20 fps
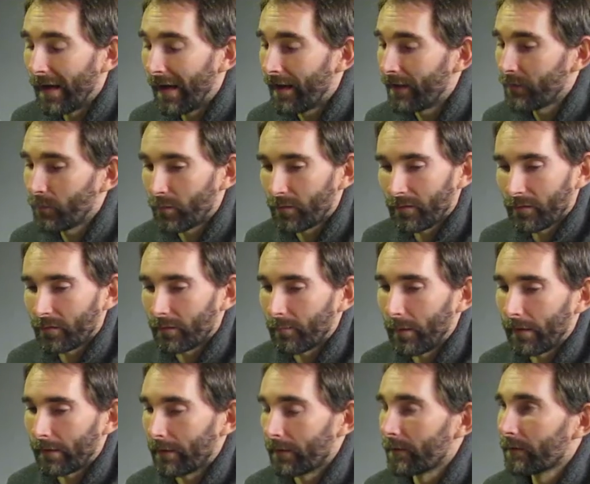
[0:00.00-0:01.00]
As was
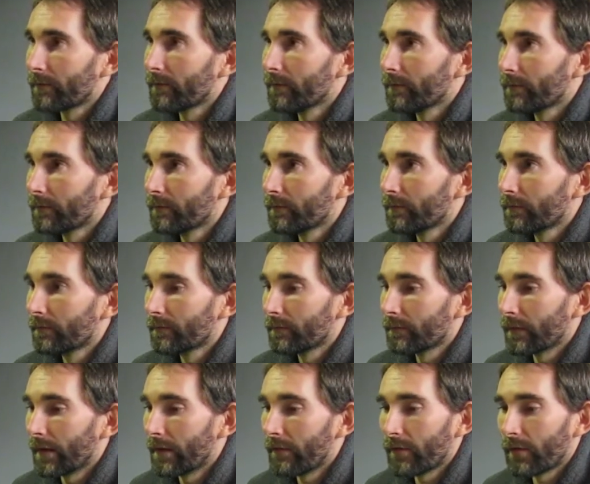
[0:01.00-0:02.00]
expected.
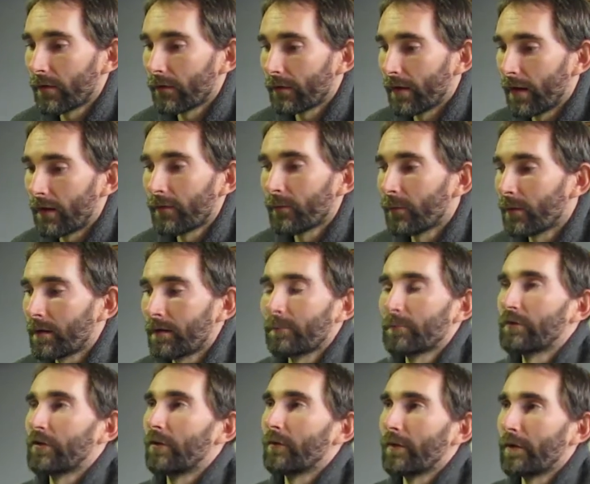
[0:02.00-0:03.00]
Even though neither one of
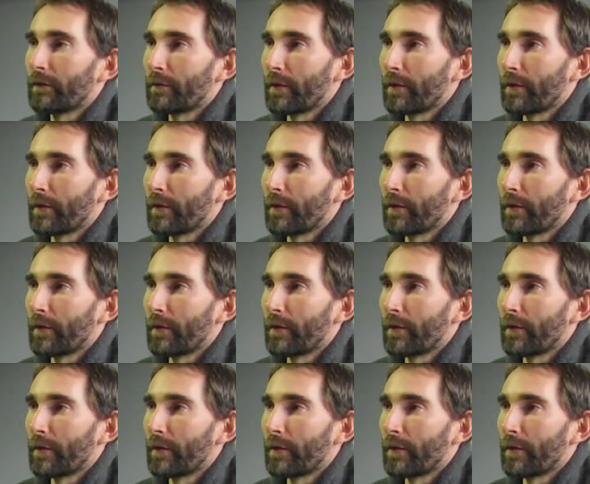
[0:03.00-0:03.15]
them showed their